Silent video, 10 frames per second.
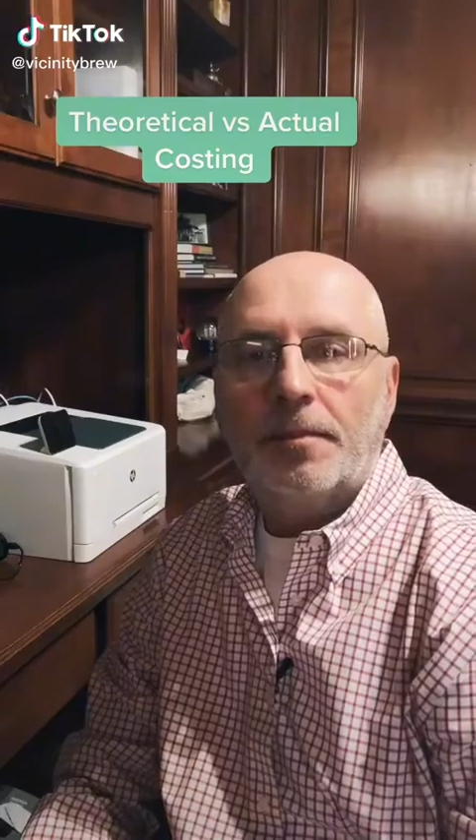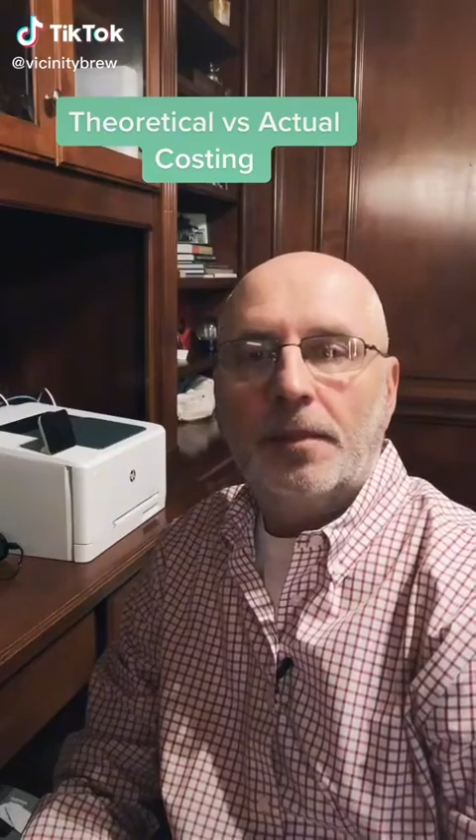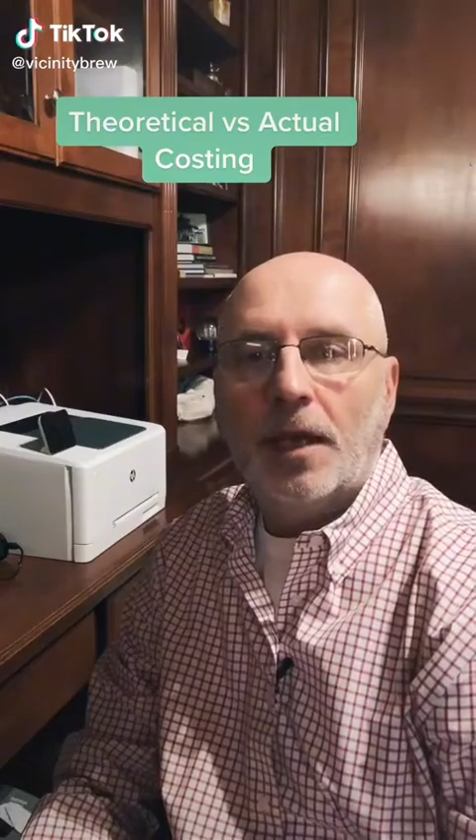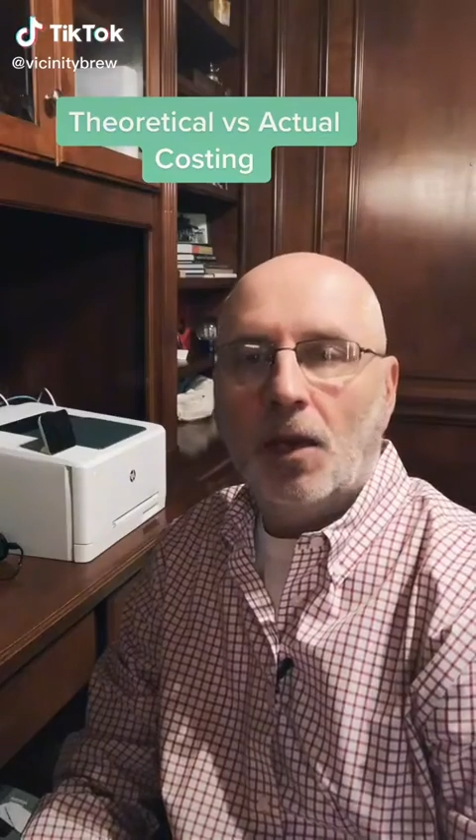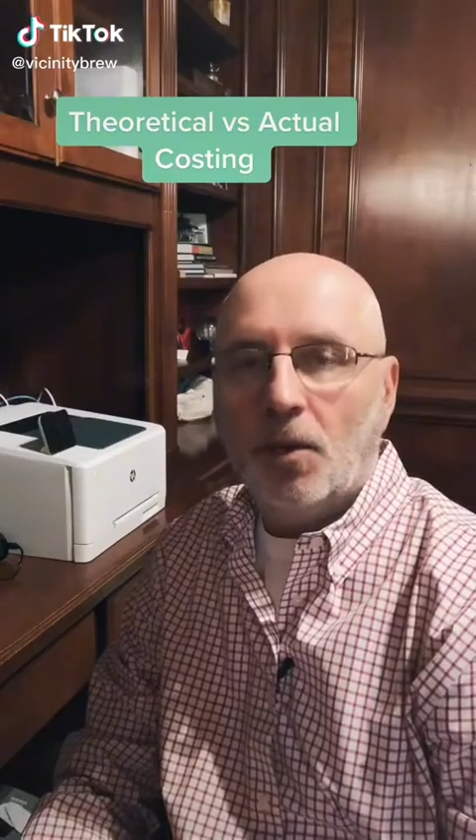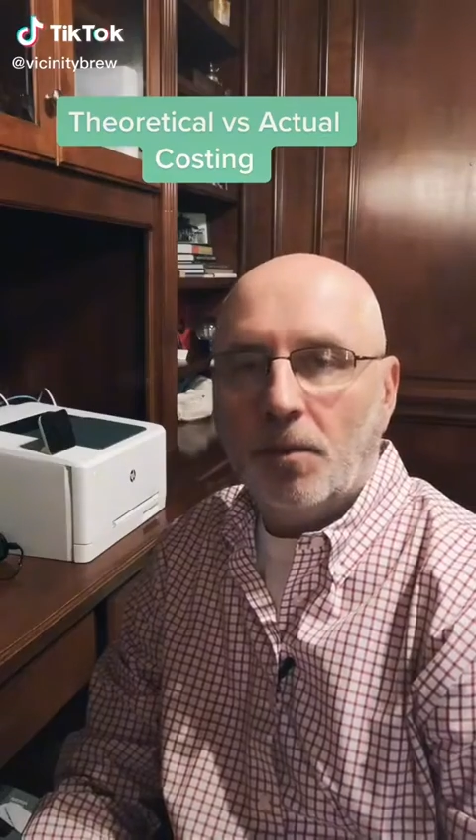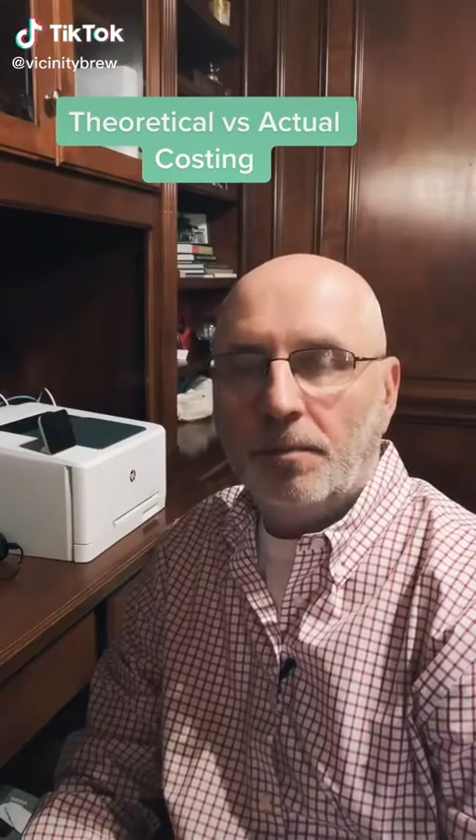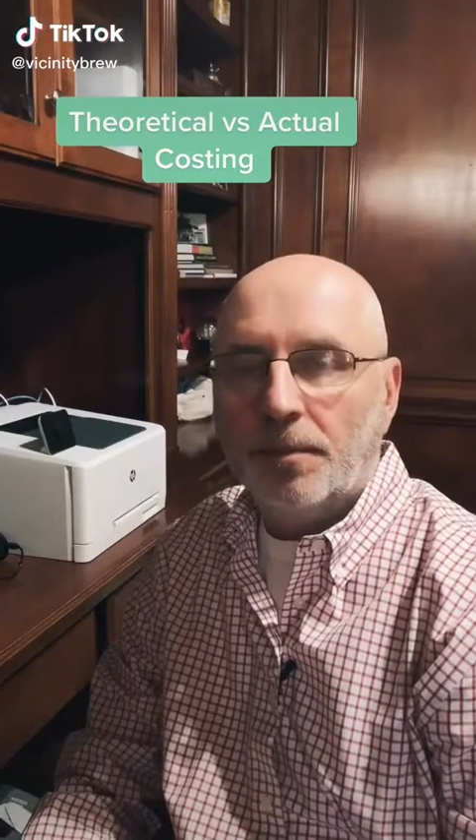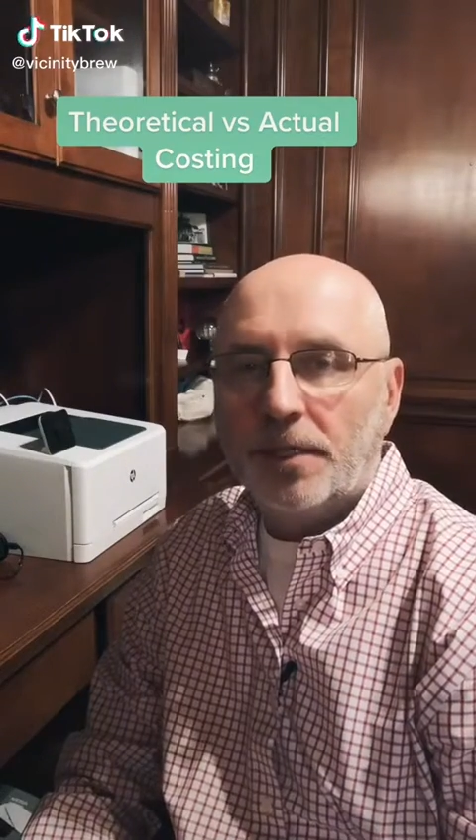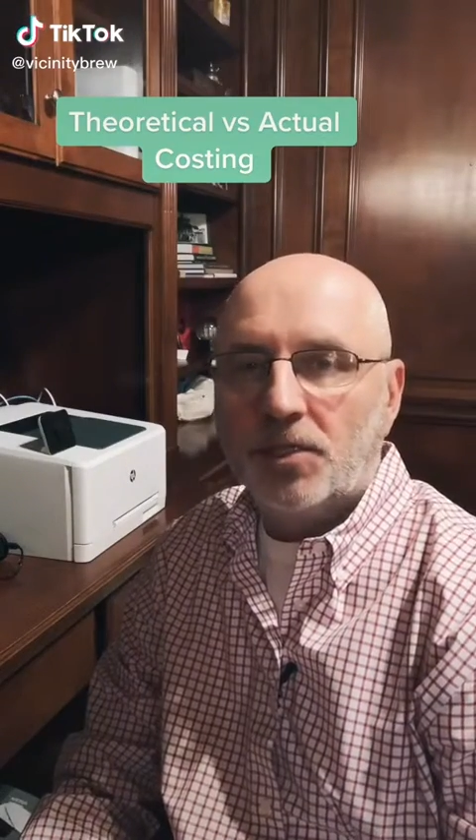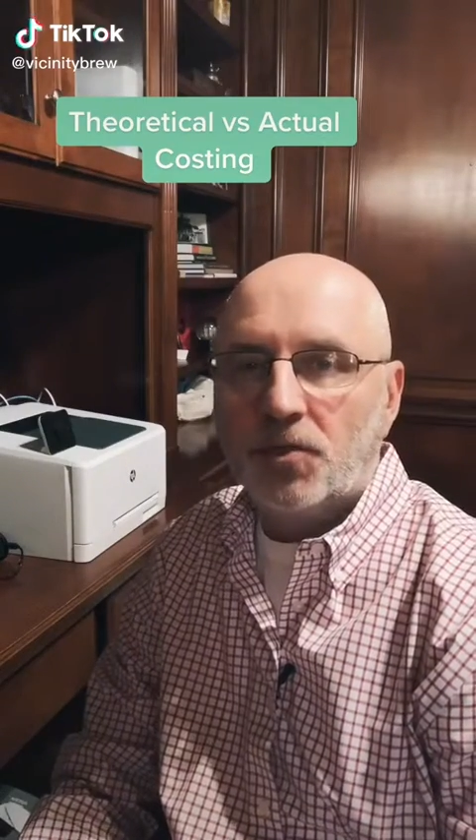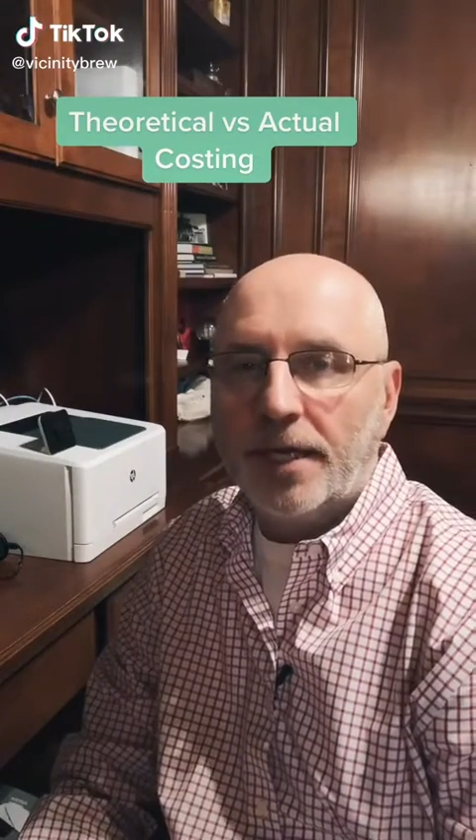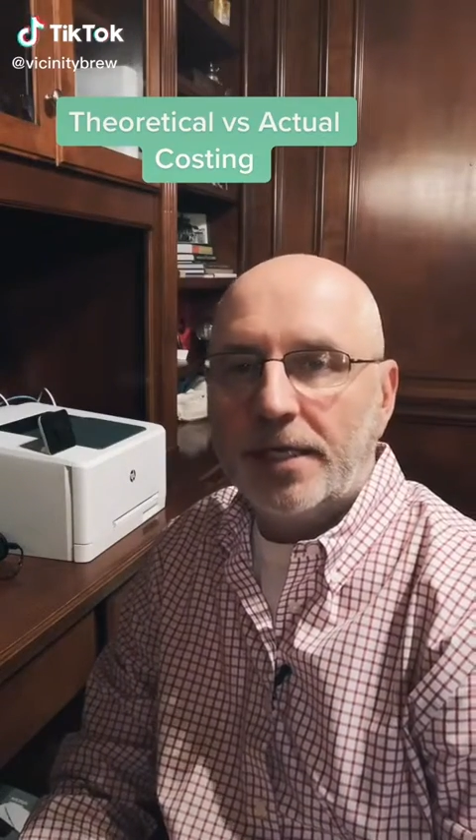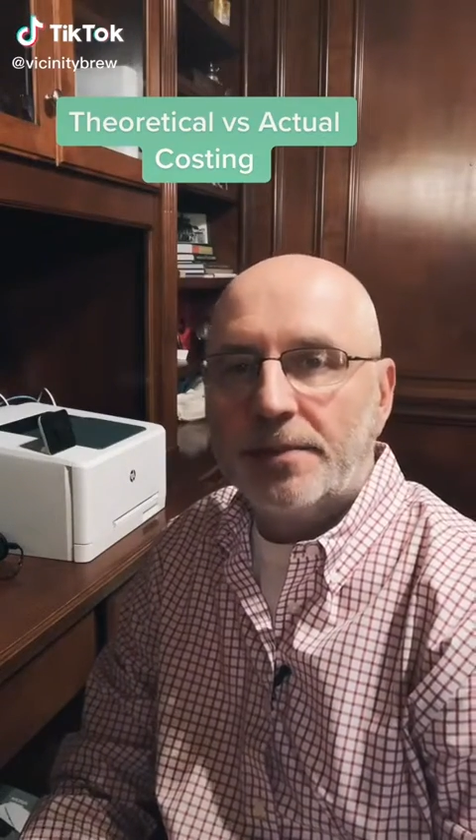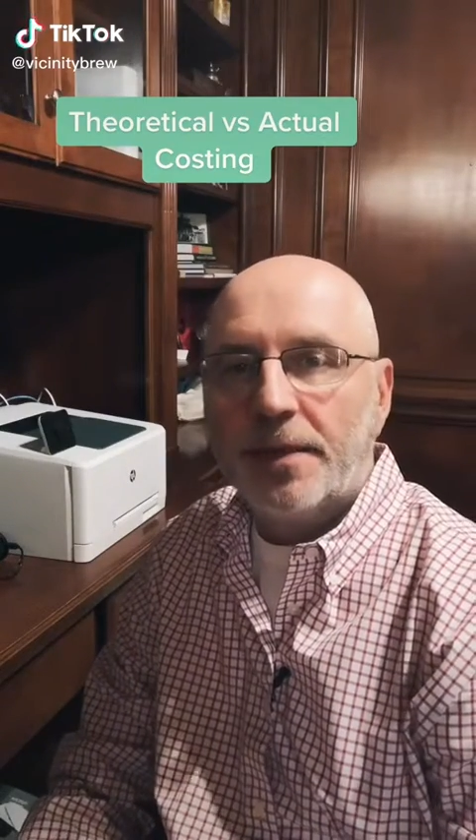Hello, this is
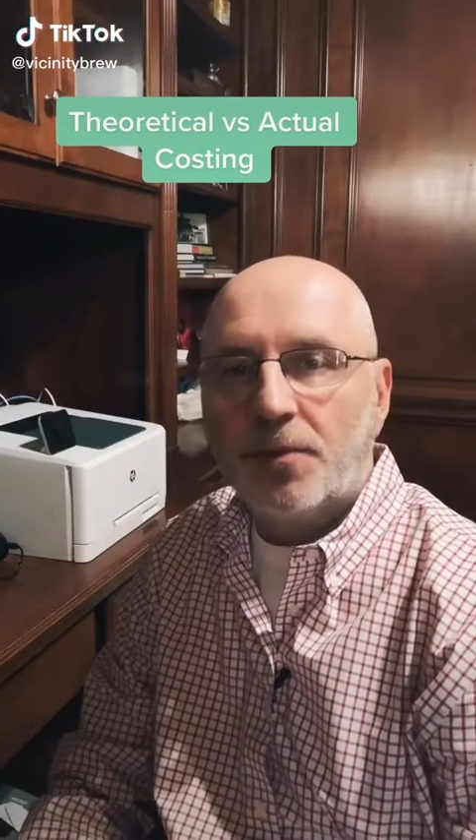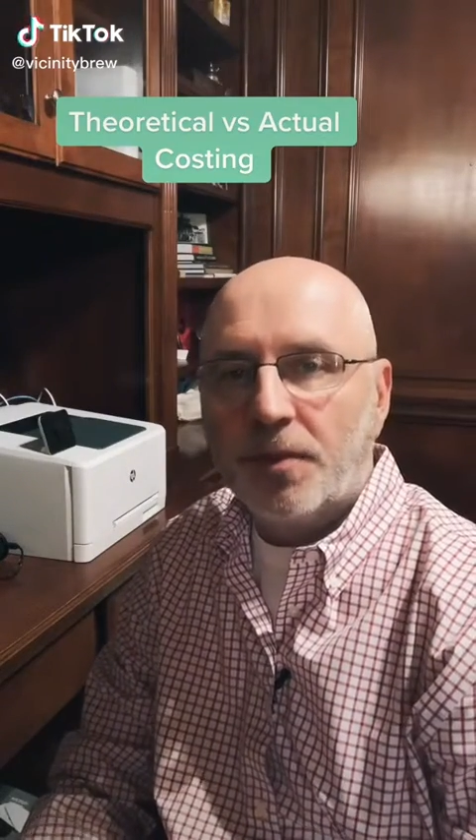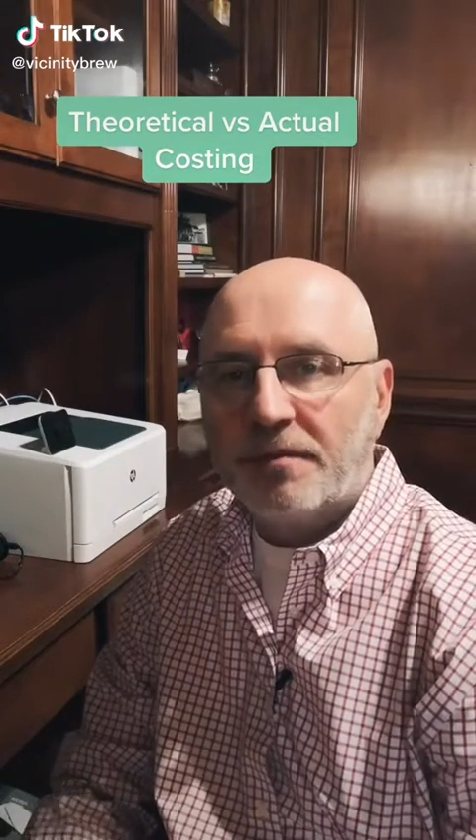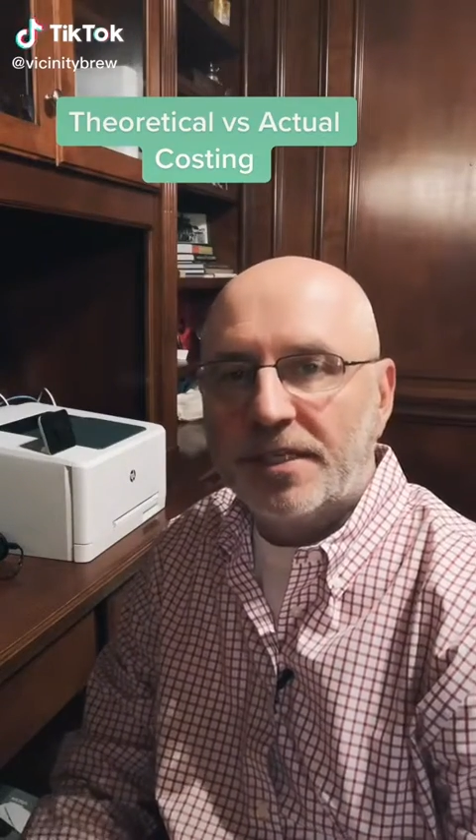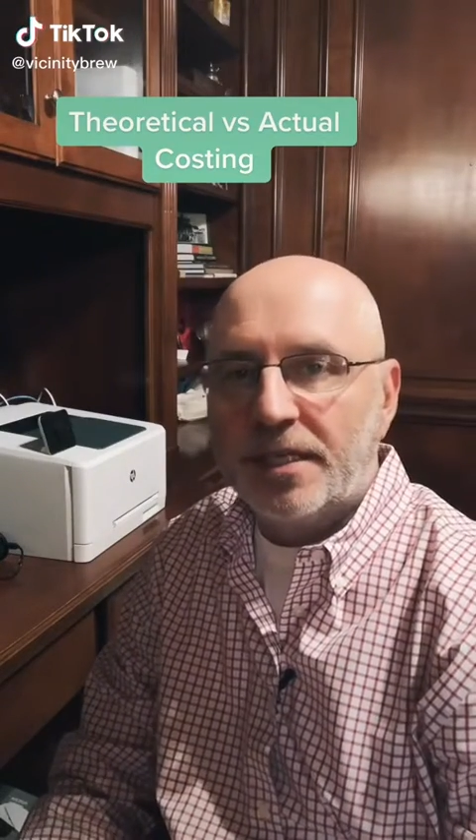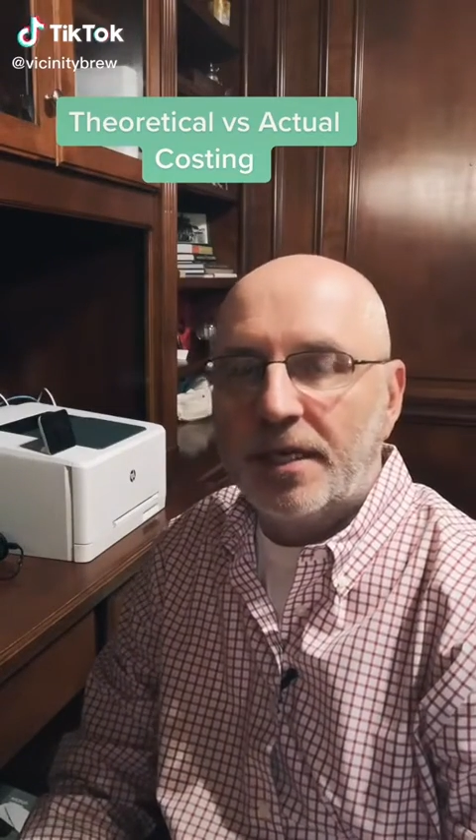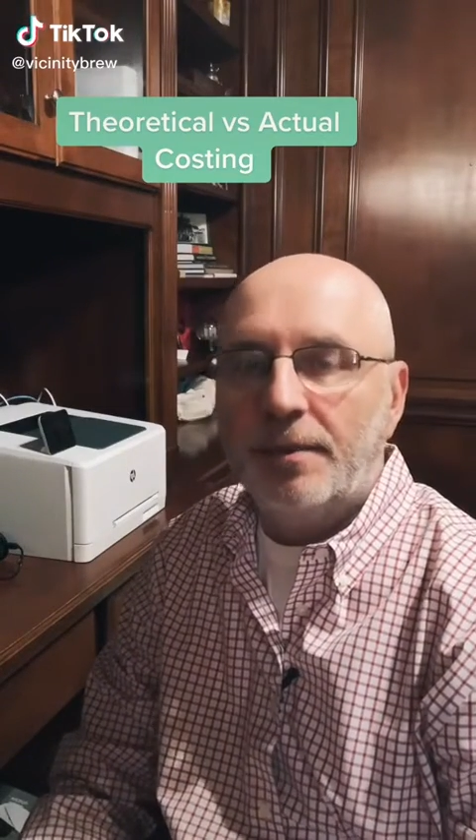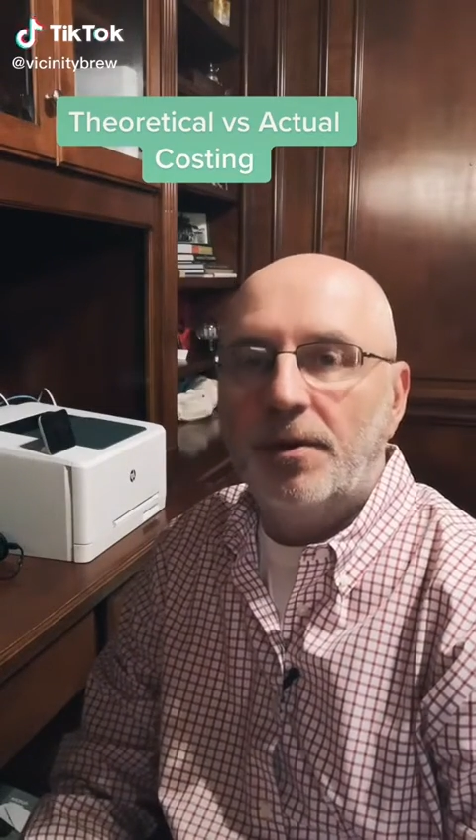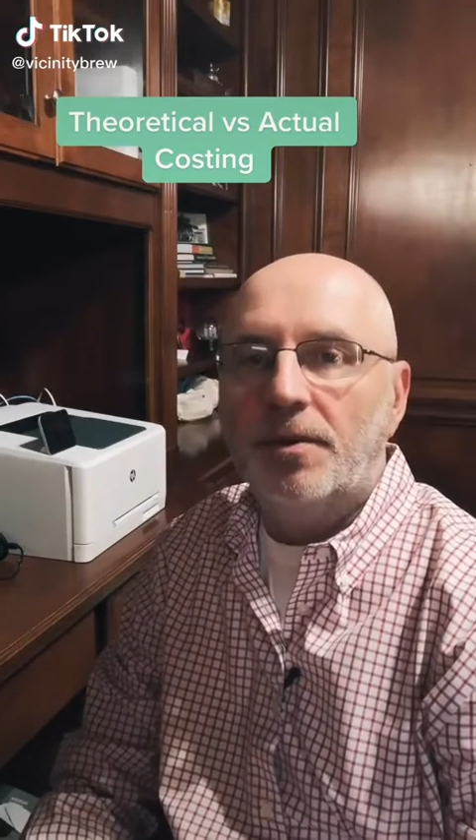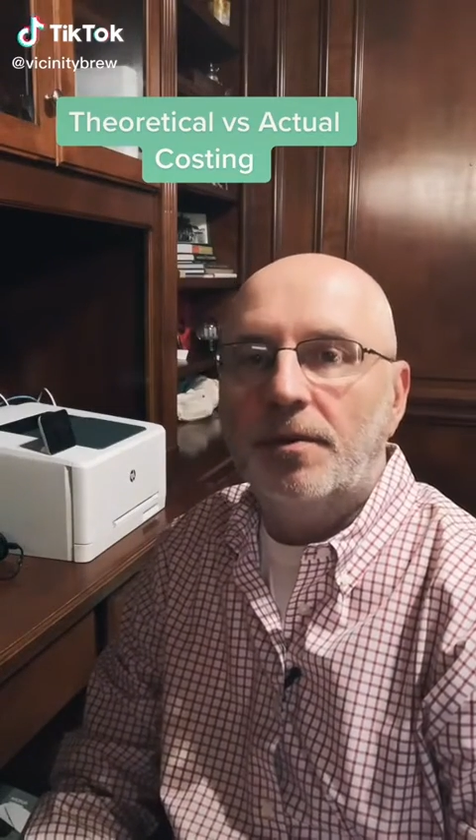Randy Smith with the VicinityBrew.